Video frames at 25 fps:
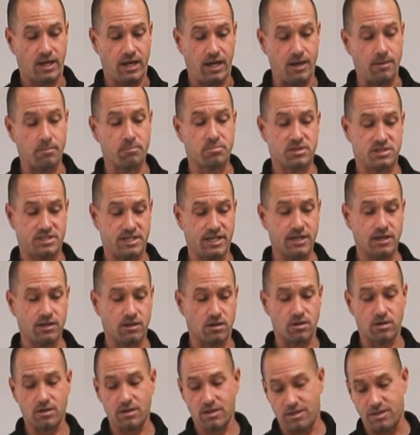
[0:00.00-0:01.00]
In
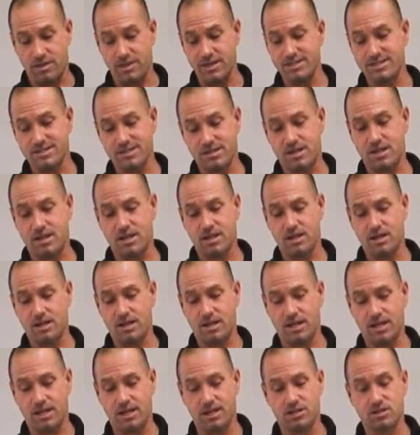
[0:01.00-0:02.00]
particular, this
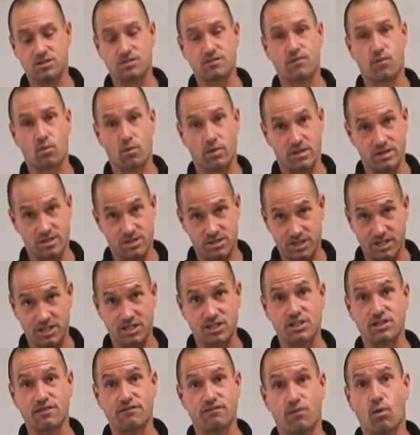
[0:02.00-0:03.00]
kit is for the
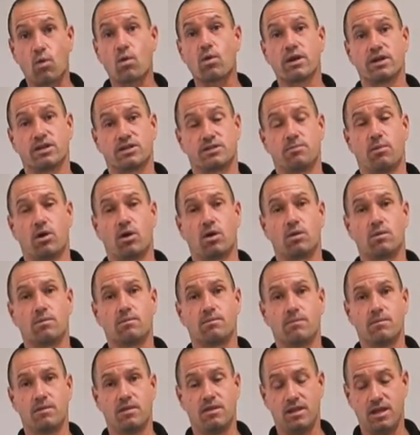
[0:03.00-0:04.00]
64-inch model,
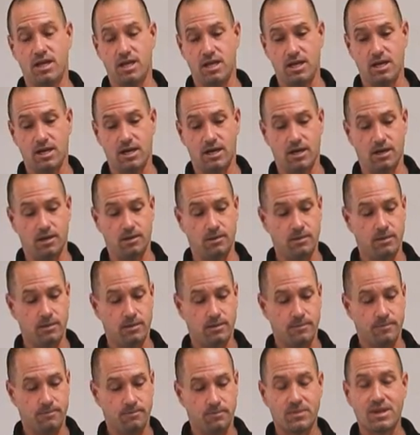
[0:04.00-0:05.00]
the uh,
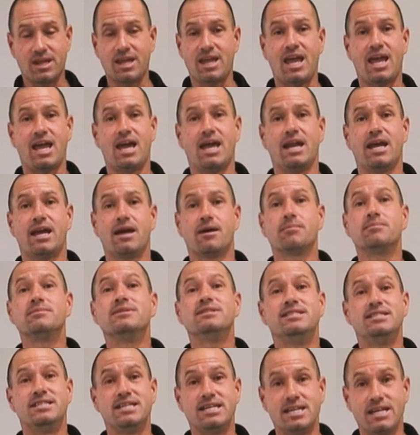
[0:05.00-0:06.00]

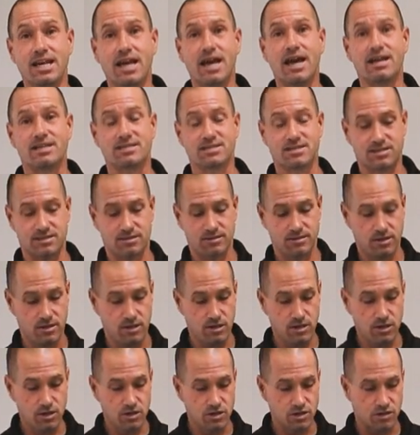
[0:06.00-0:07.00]
Can-Am DS.
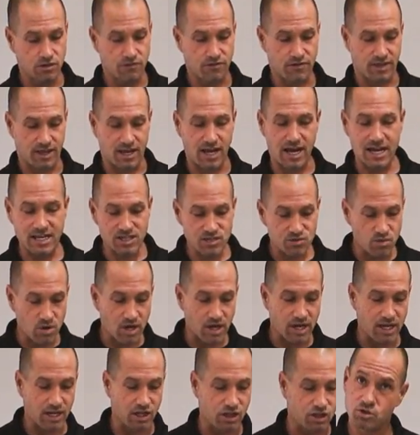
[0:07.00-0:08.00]
So for the guys
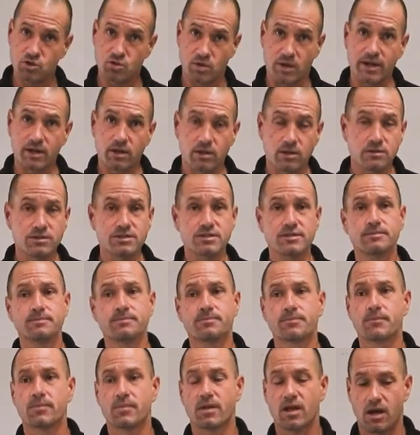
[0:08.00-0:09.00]
running trails,
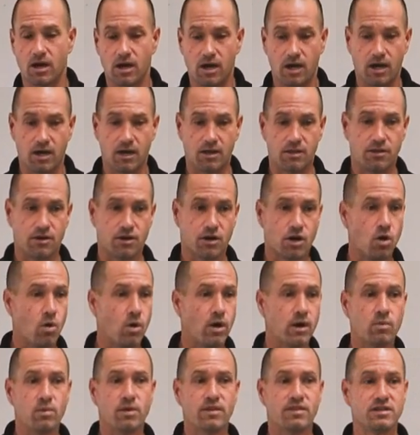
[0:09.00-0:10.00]
uh, they're
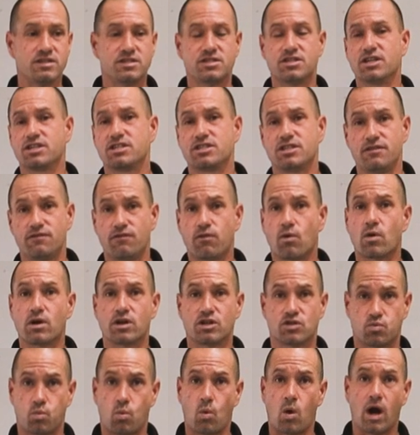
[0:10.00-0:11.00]
going with the
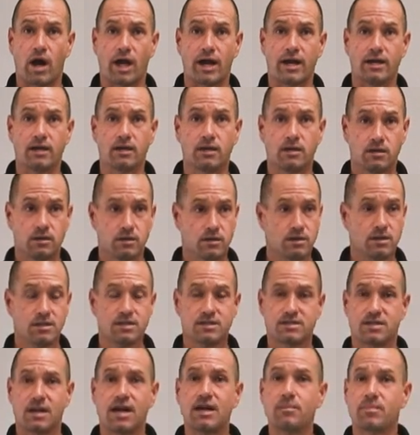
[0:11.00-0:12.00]
64-inch wide
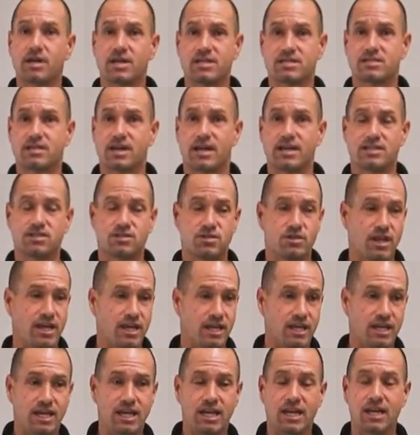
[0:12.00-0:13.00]
side by side so they
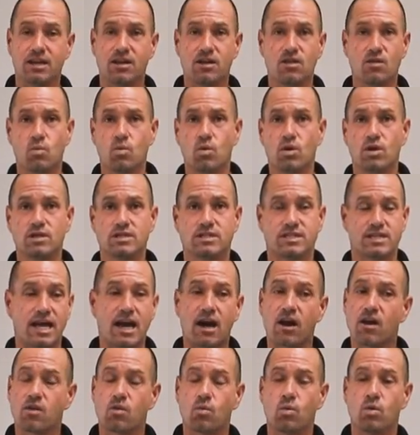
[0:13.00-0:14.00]
can get into the woods and
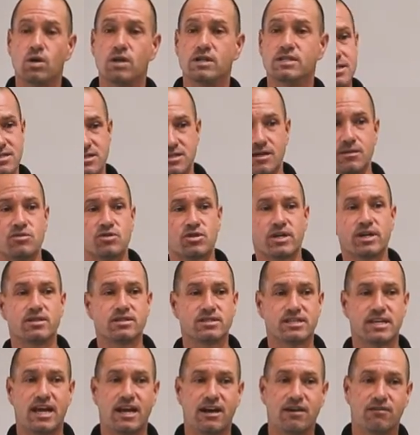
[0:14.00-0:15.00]
out of the woods. Some
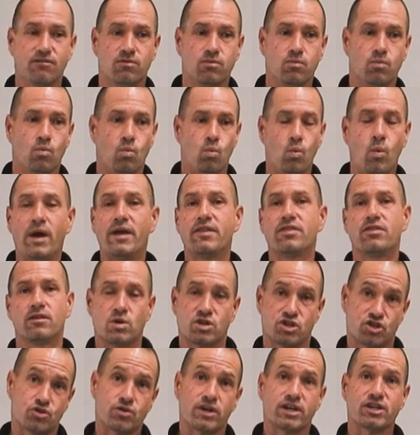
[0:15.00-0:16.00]
trails have width
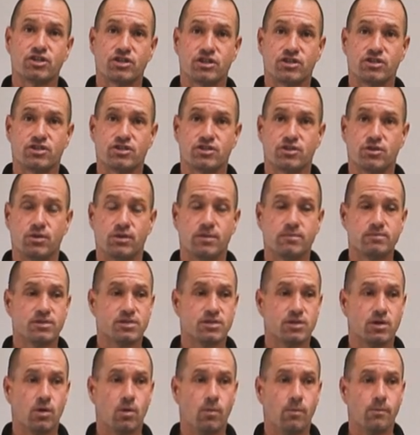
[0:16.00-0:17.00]
restrictions to them,
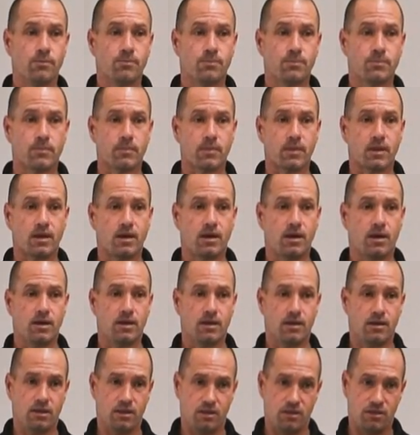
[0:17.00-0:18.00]
so
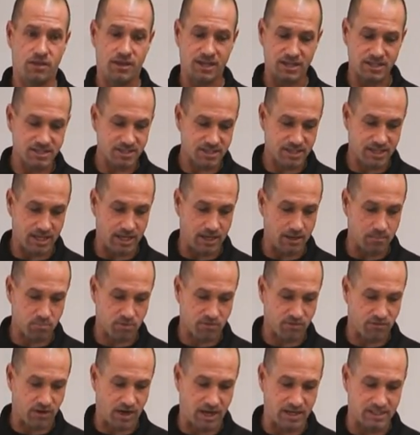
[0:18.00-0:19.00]
this kit
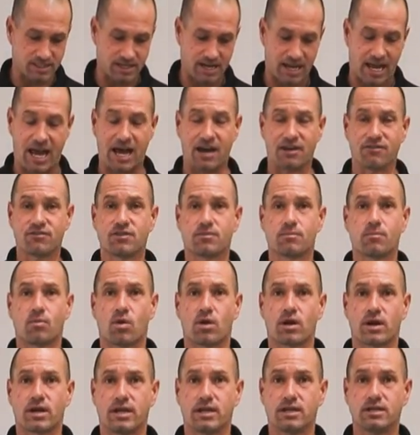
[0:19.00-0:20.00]
provides an
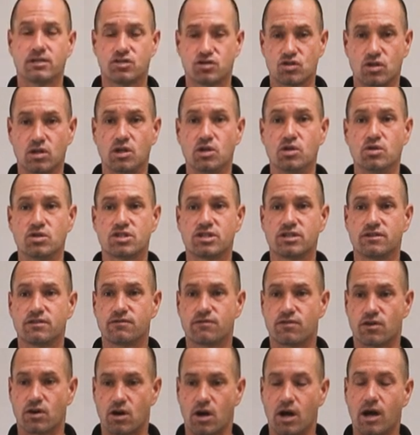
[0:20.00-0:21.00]
aftermarket solution
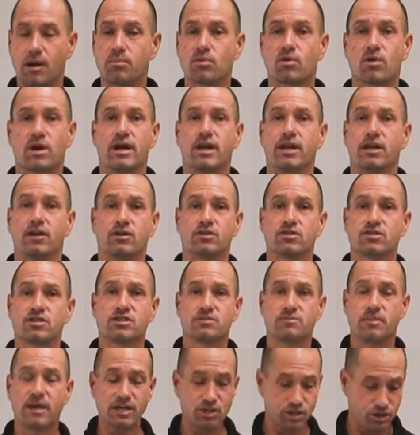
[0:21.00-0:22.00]
for upgrading your
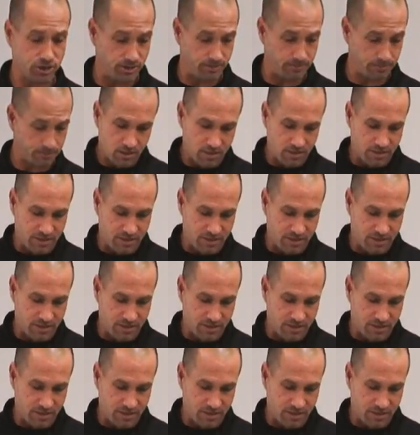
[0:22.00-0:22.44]
suspension.